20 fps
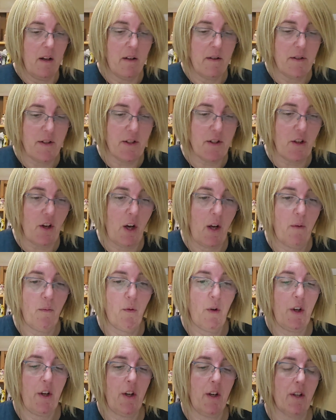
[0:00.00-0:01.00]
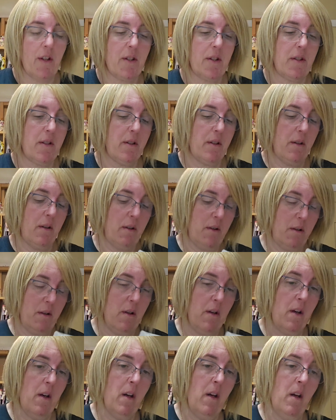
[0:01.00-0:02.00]
Design Works.
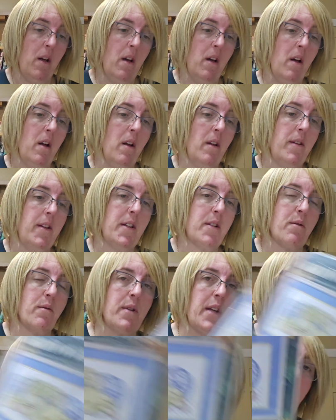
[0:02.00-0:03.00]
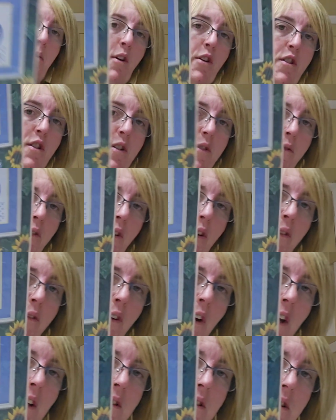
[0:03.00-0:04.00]
This was actually purchased for a
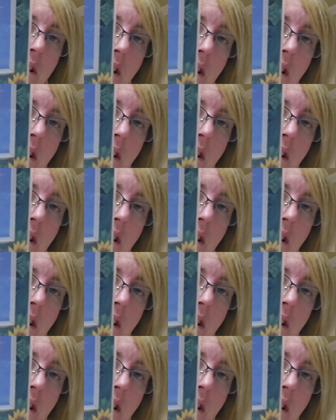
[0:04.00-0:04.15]
friend